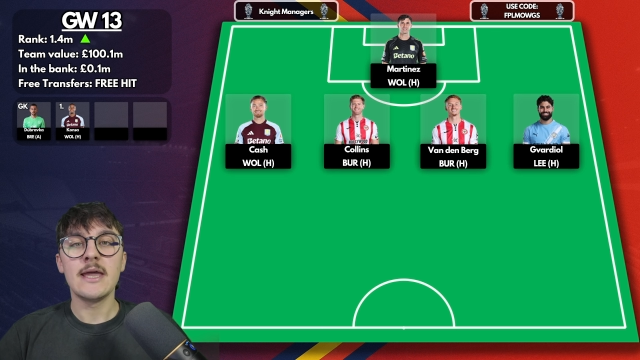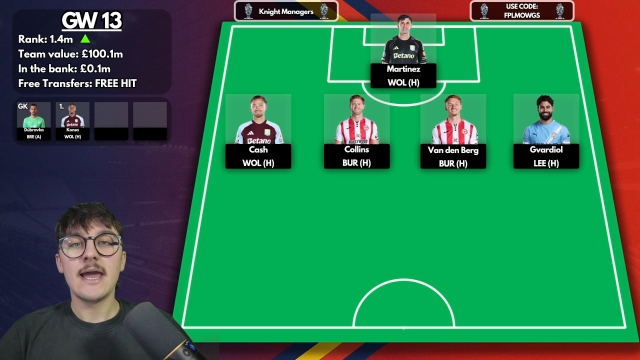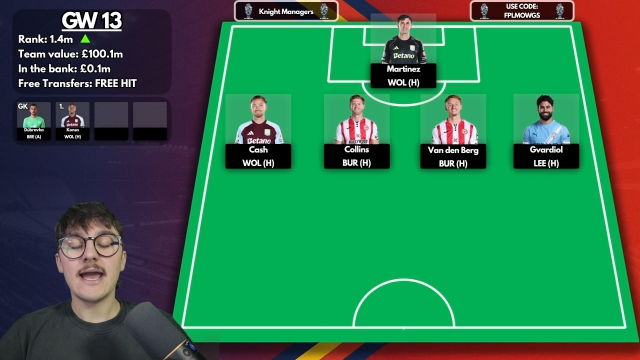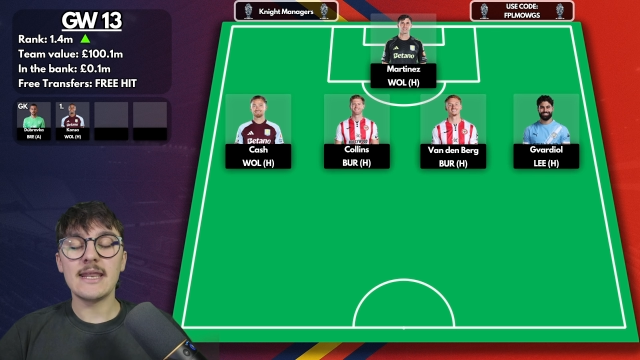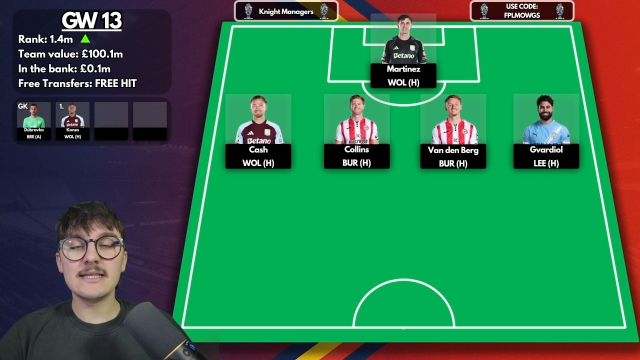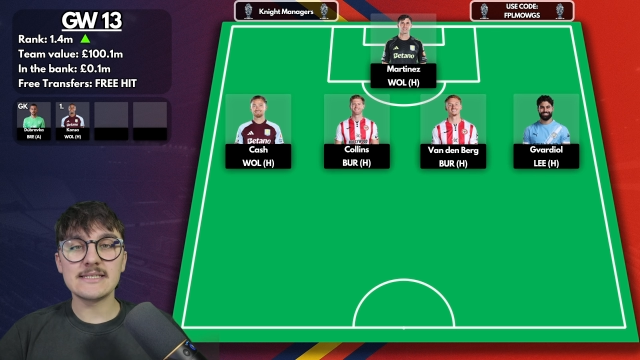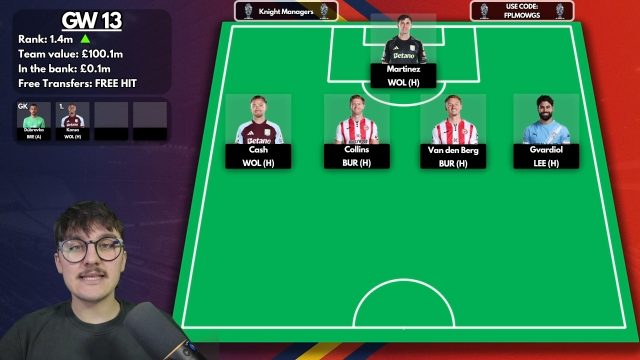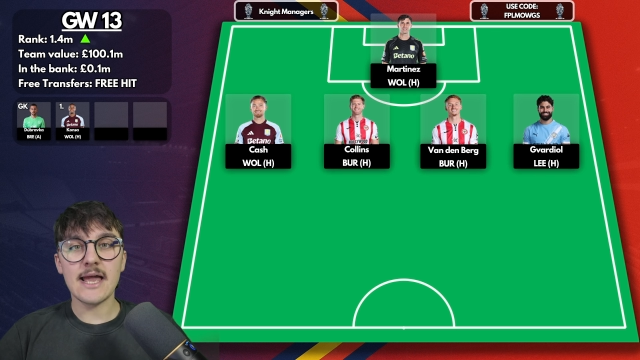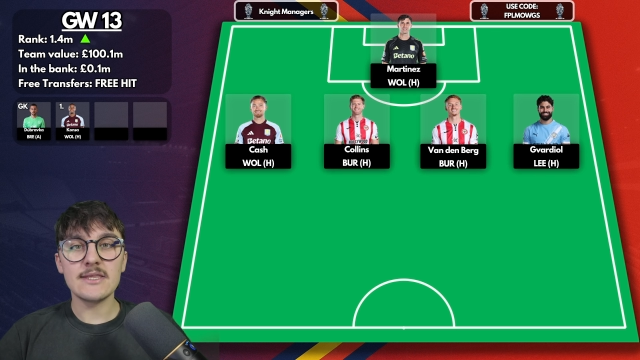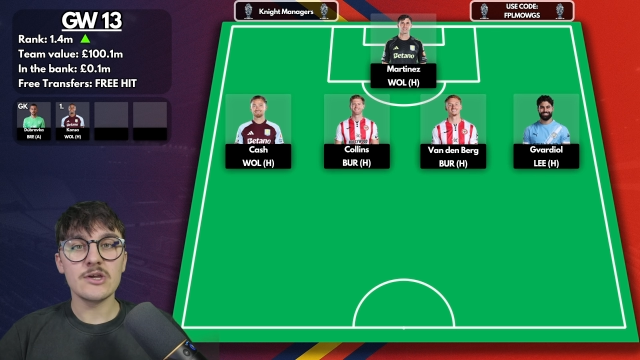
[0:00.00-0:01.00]
And
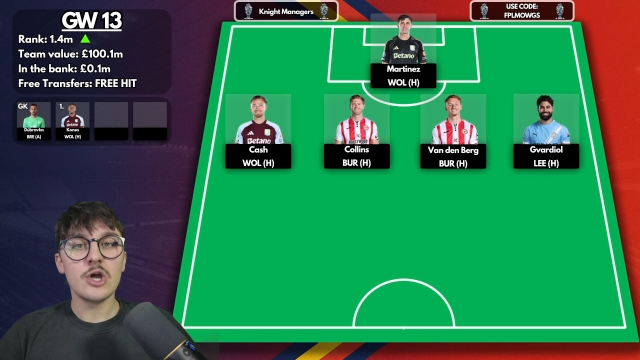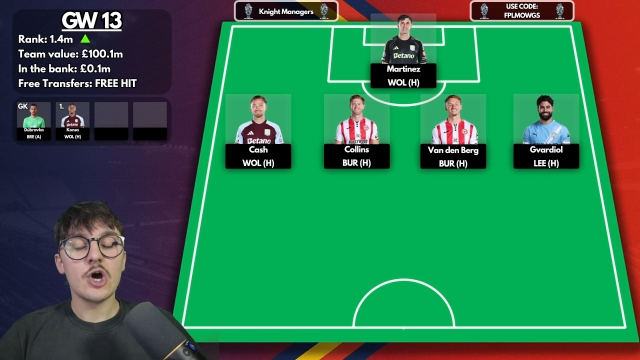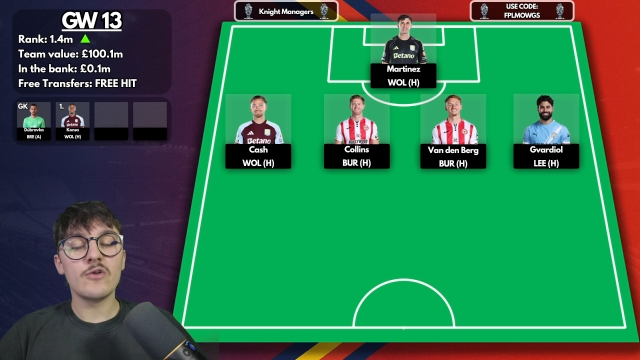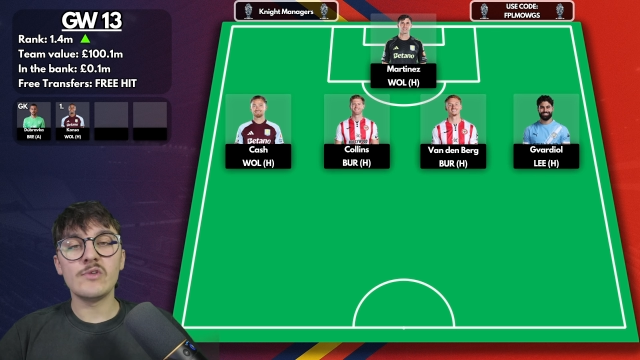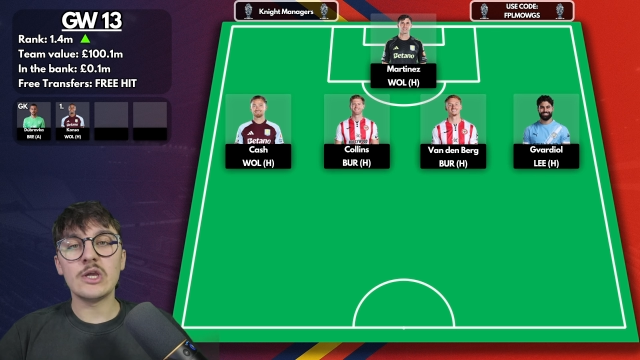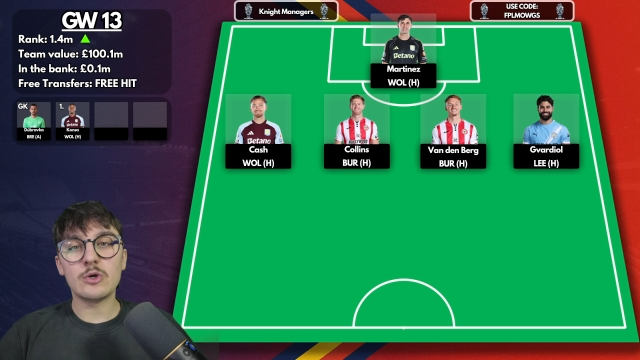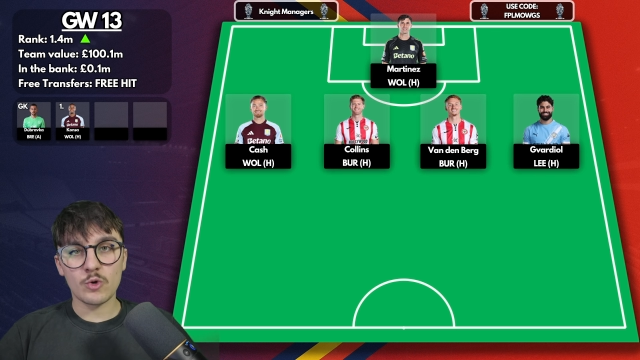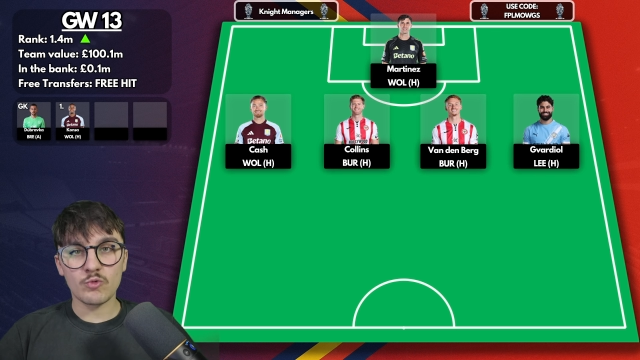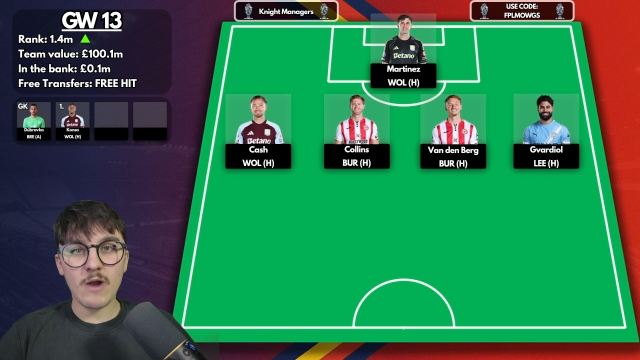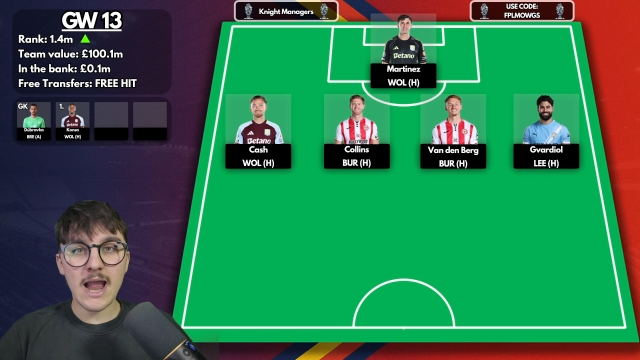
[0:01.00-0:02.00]
instead of Nico
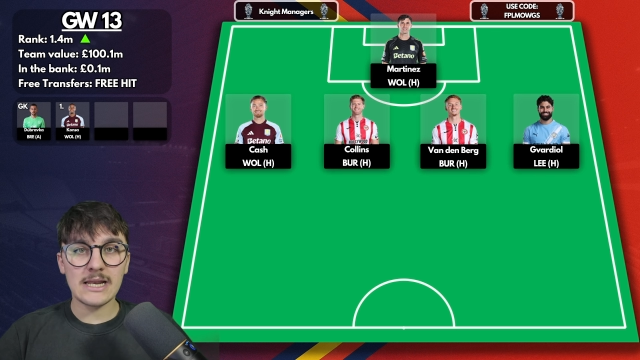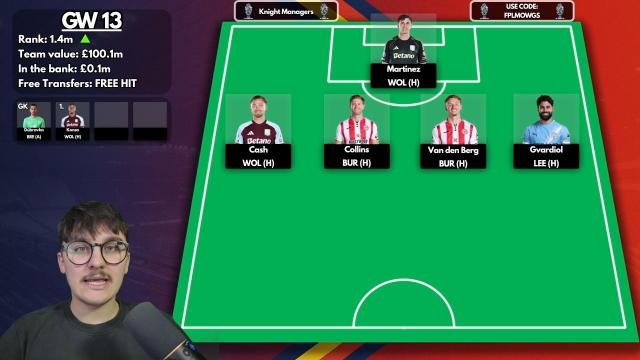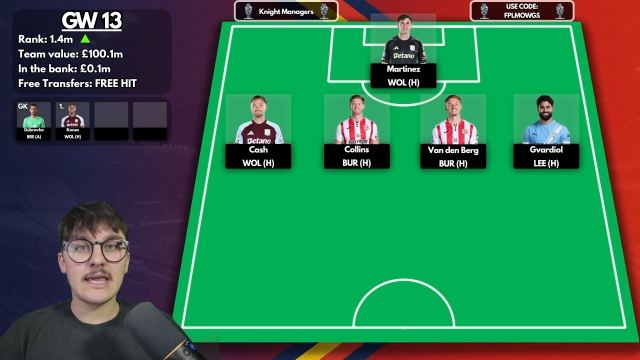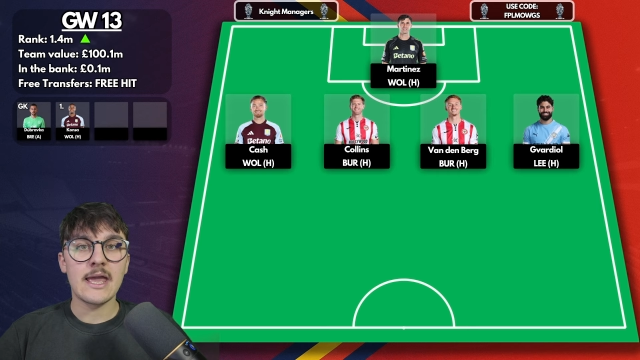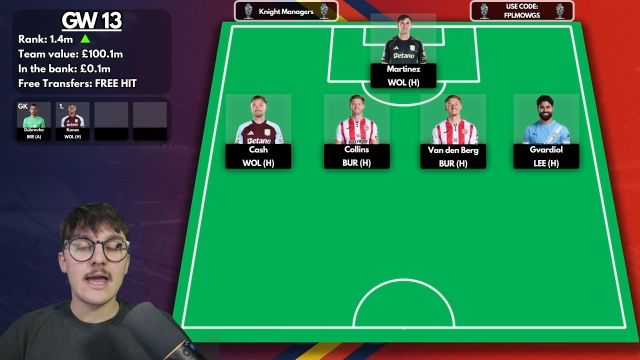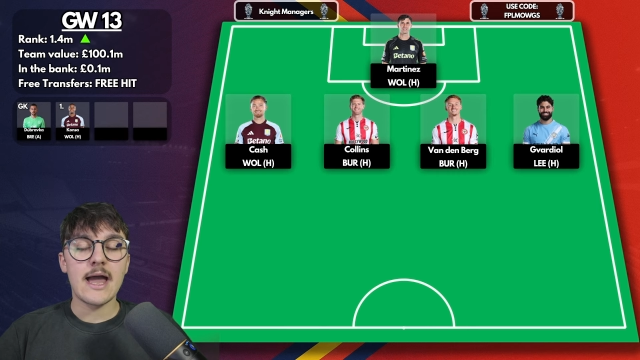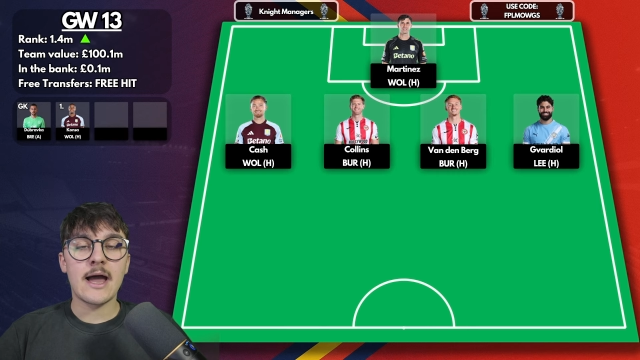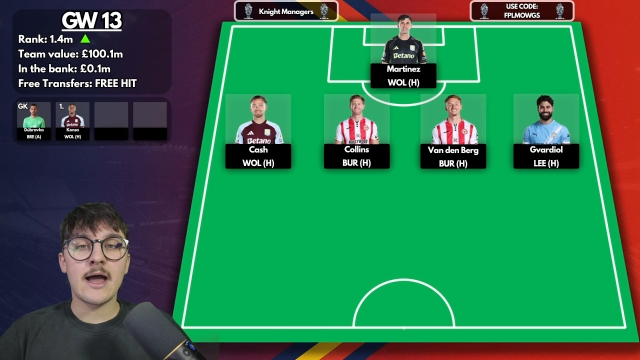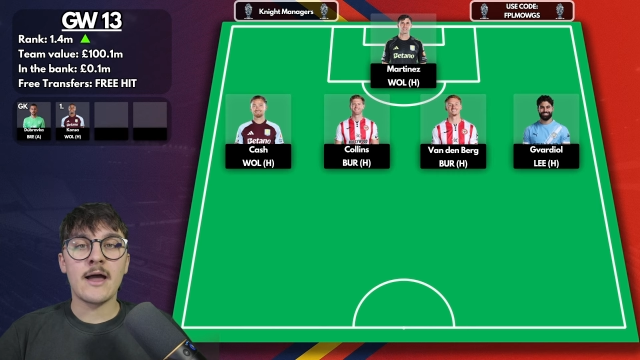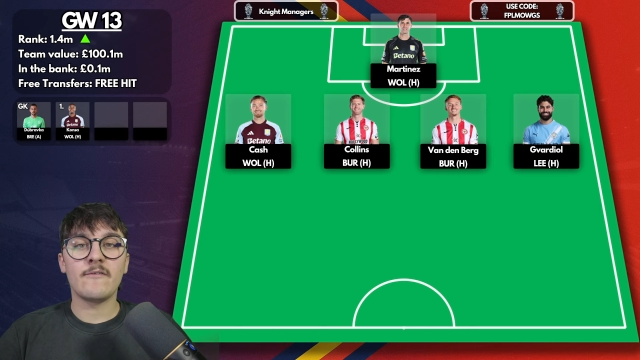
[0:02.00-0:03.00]
Riley
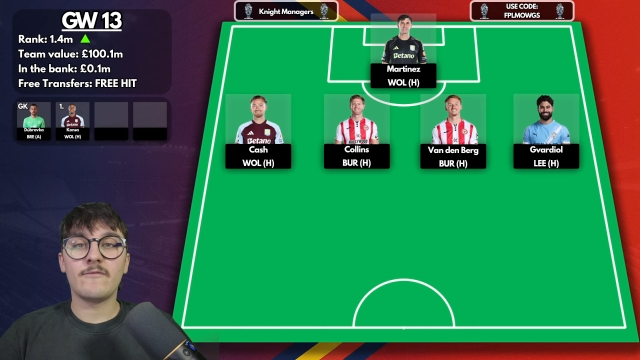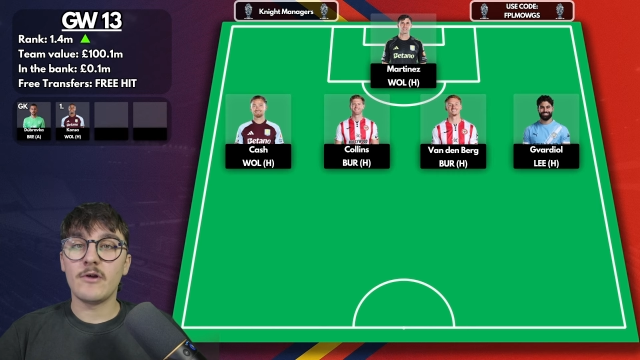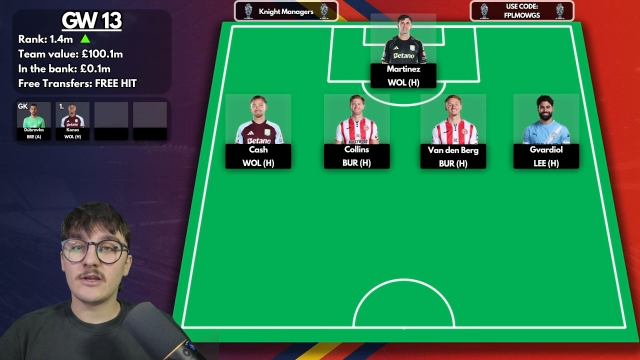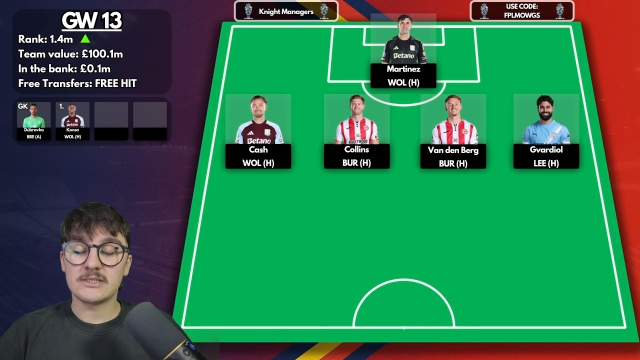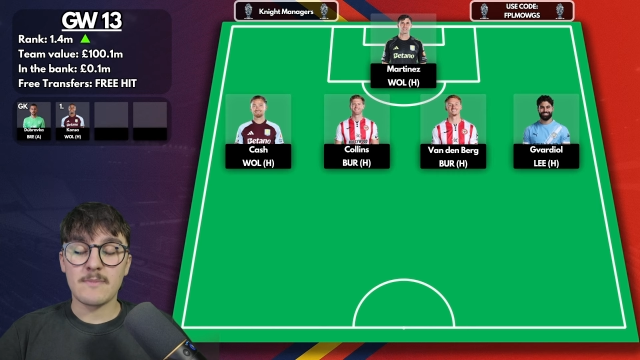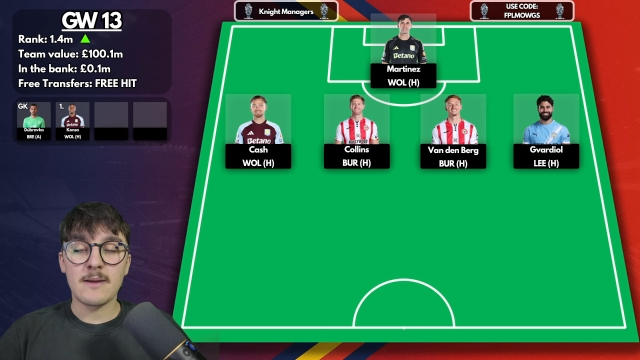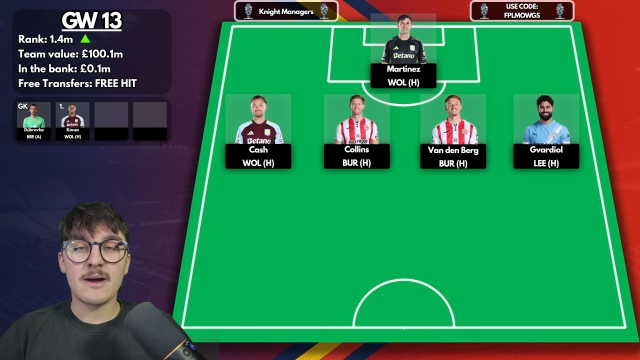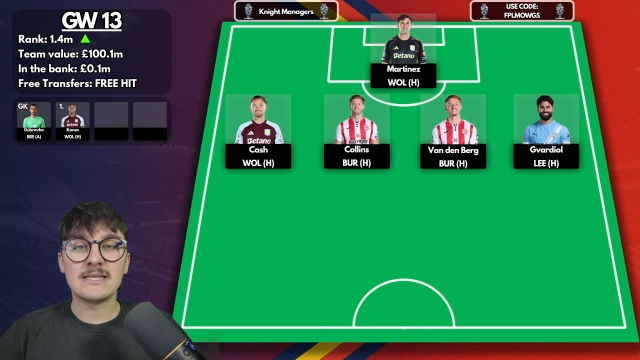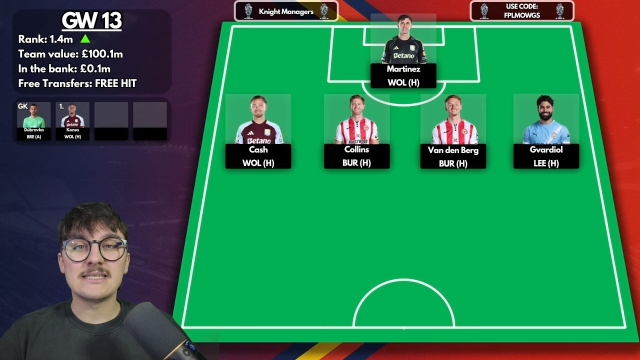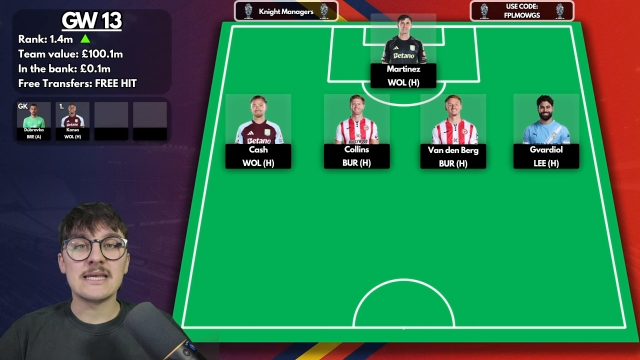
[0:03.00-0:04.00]
as my
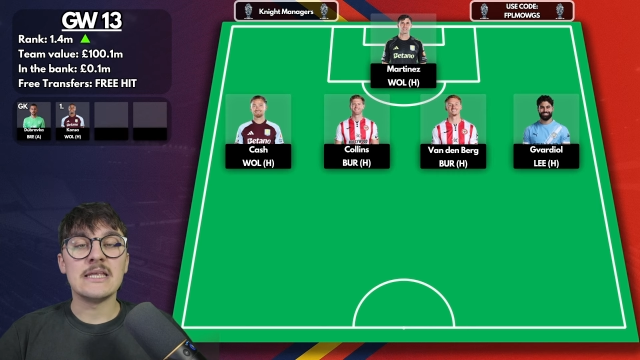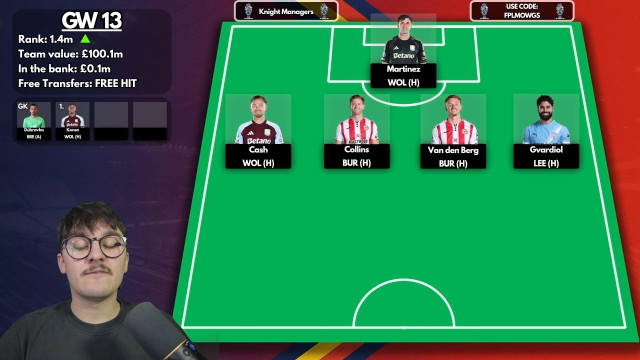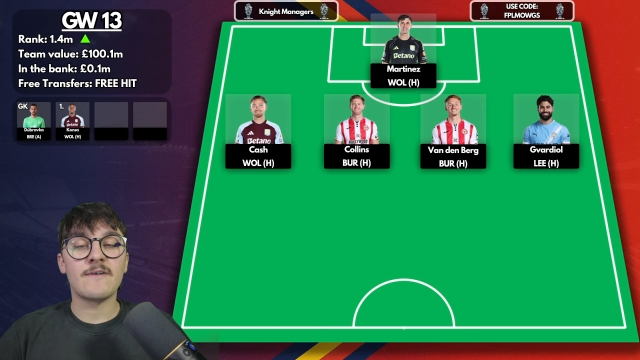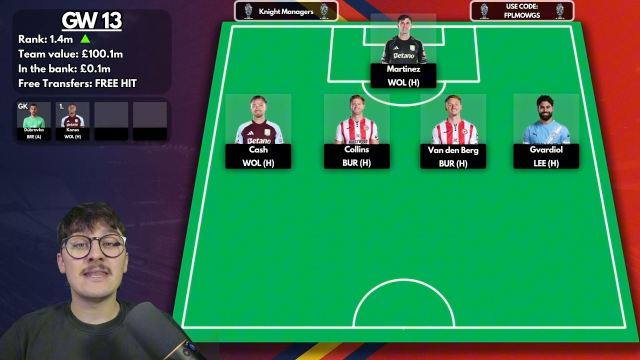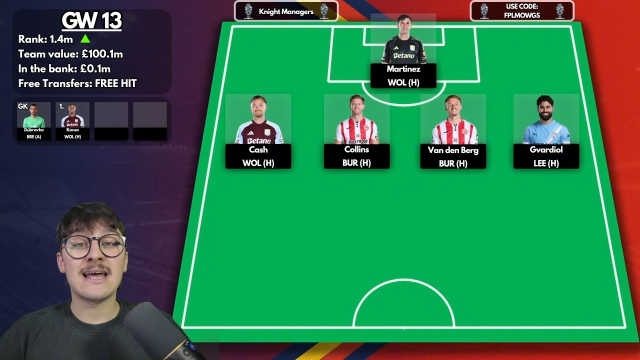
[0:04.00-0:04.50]
Man City defender,